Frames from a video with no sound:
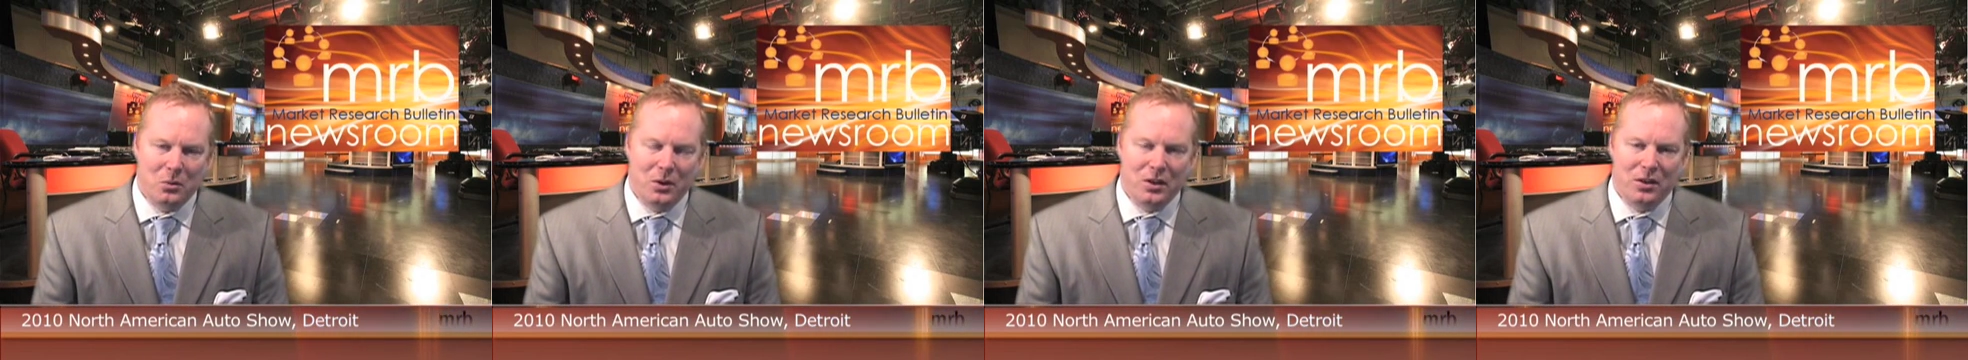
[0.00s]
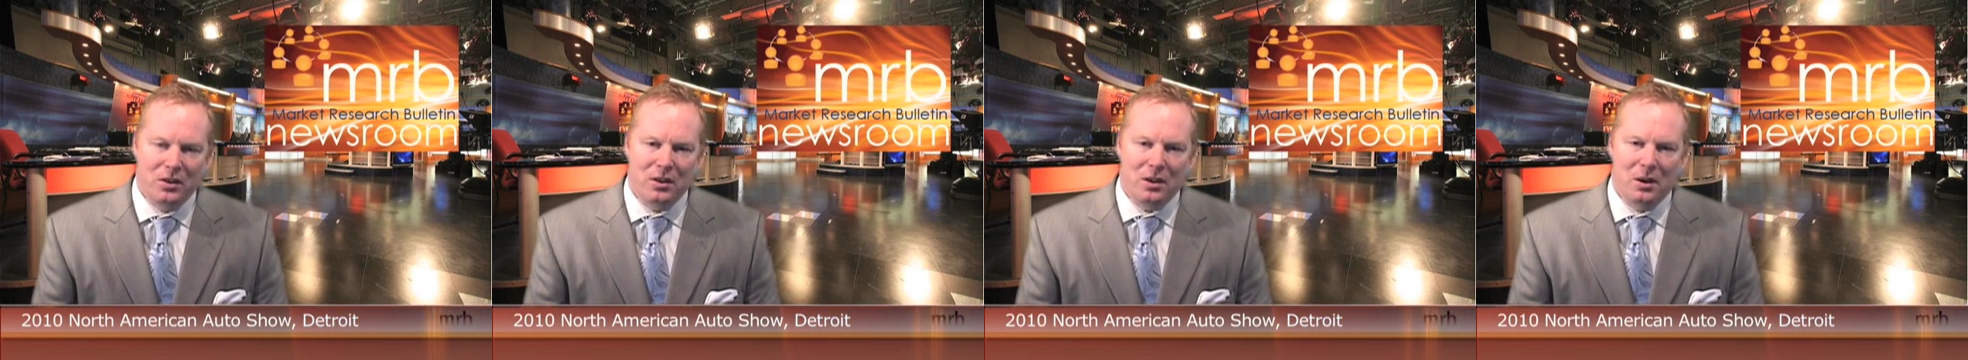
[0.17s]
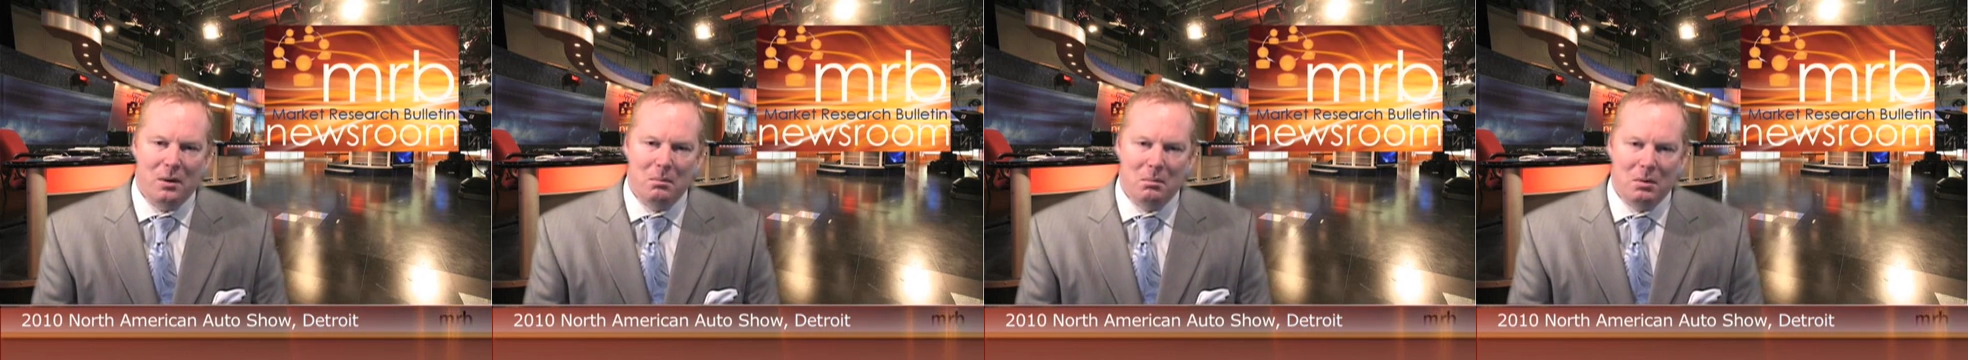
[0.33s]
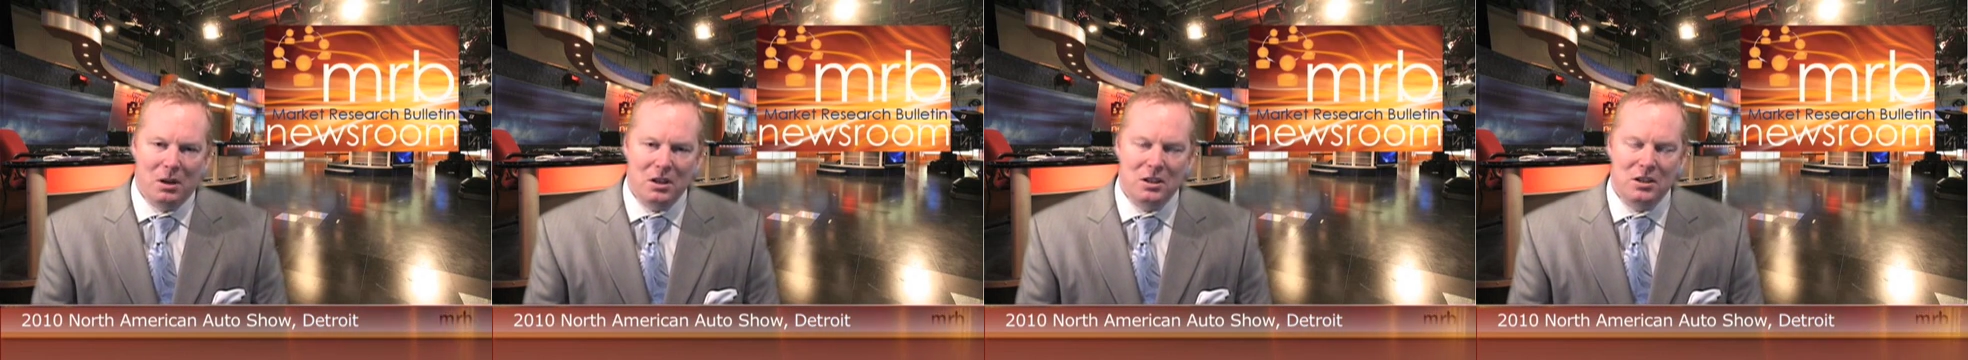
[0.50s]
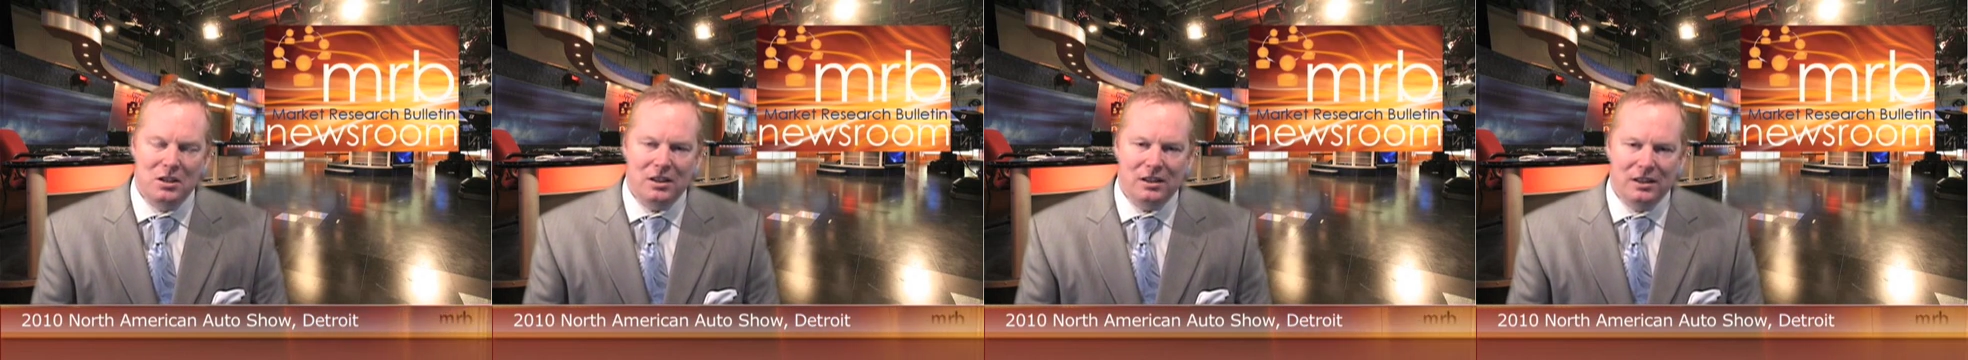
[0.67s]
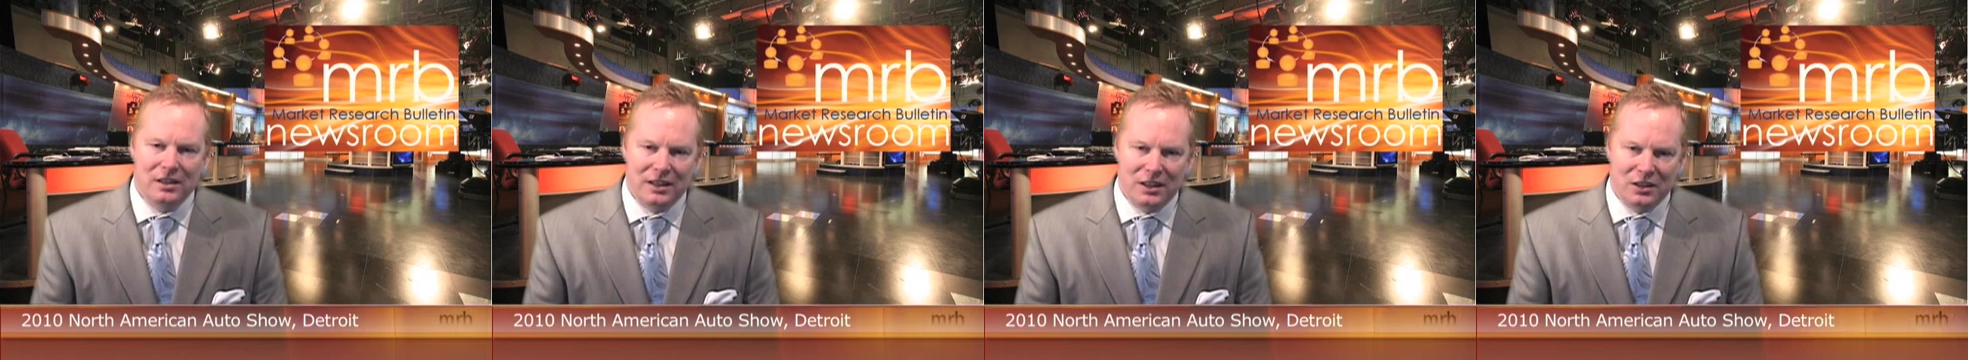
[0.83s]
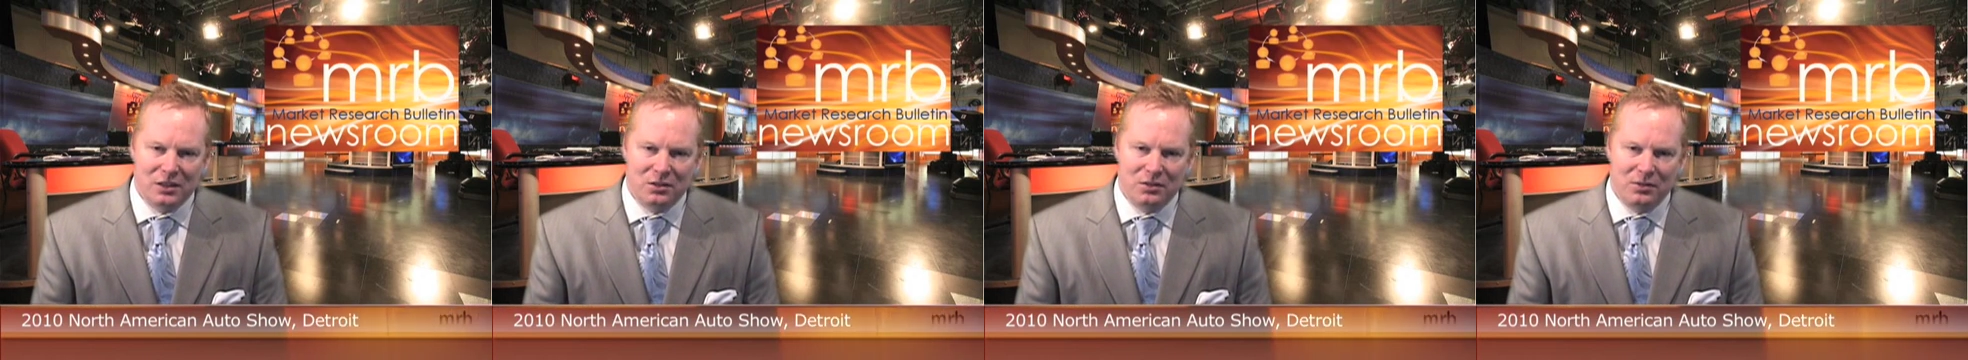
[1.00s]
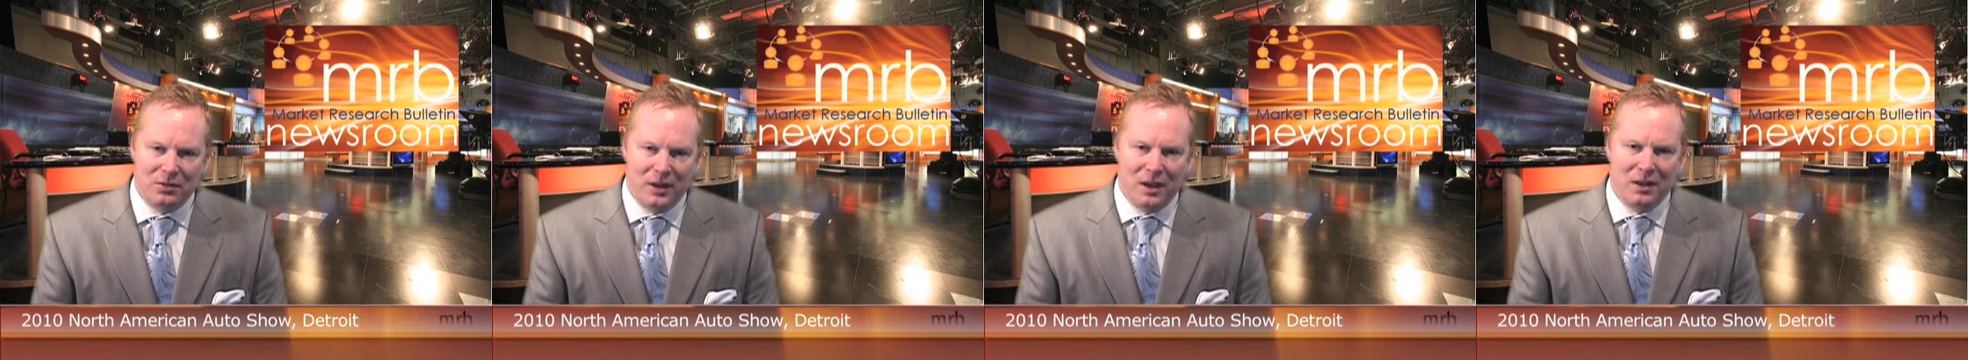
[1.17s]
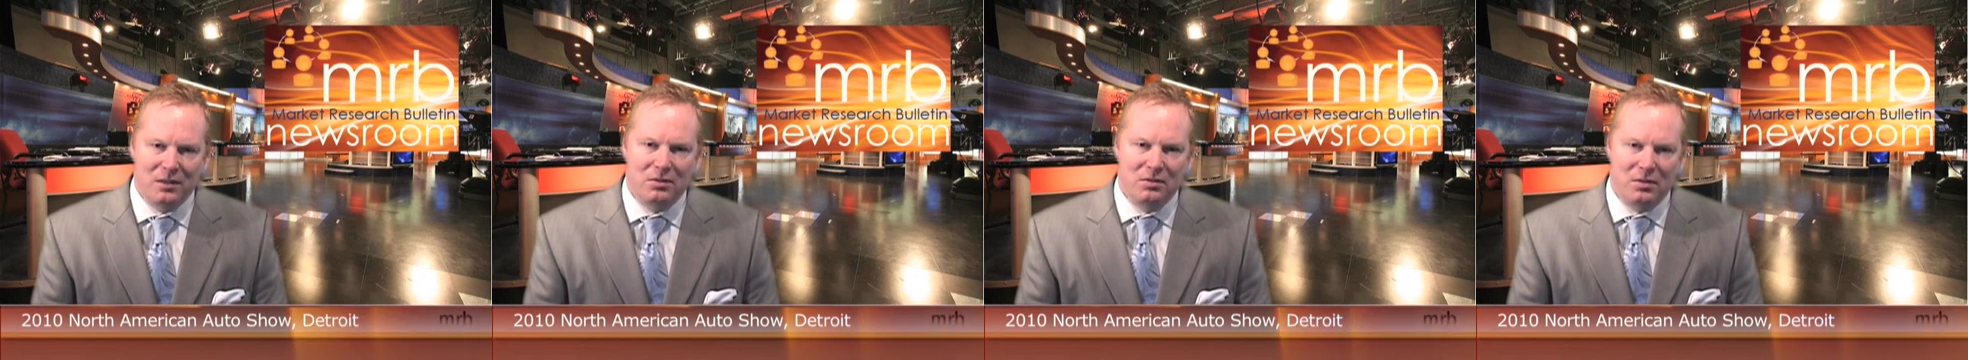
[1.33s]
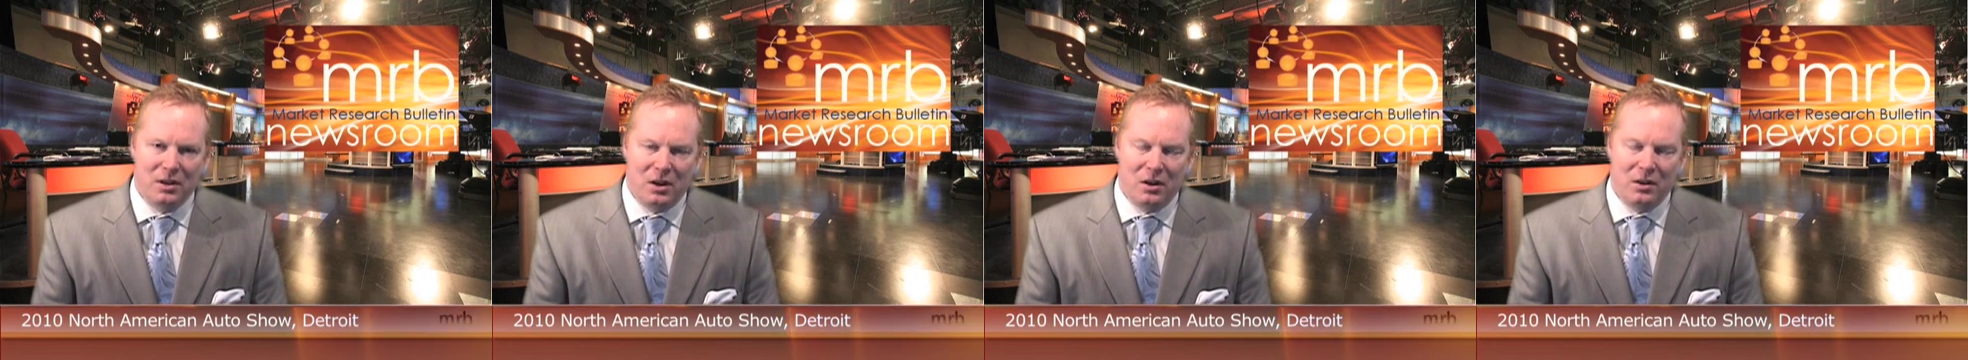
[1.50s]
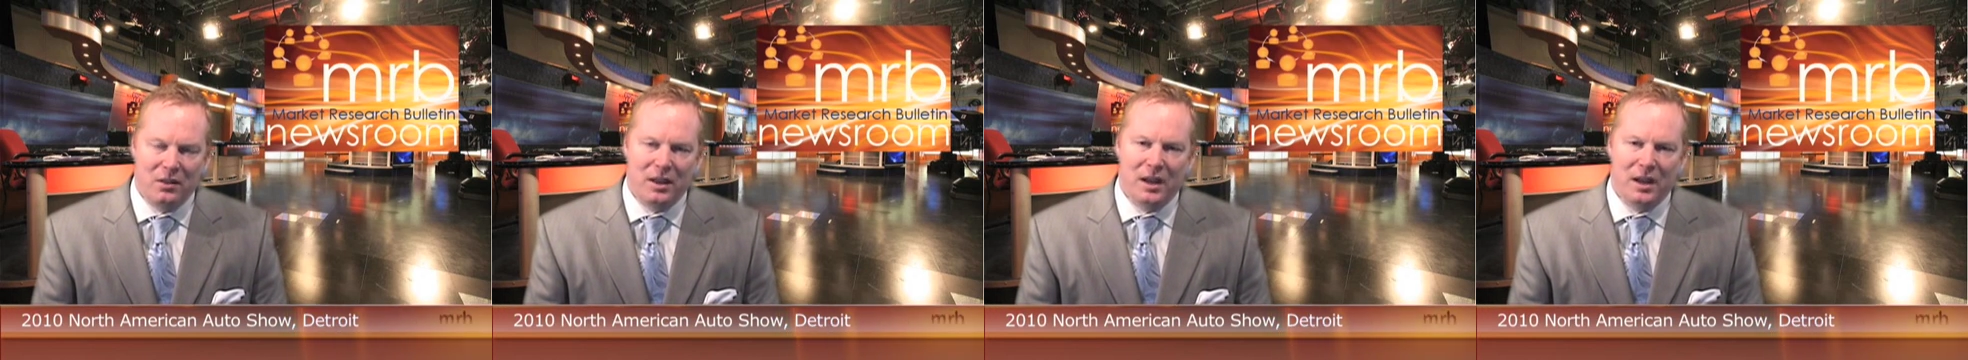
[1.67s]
with much less fanfare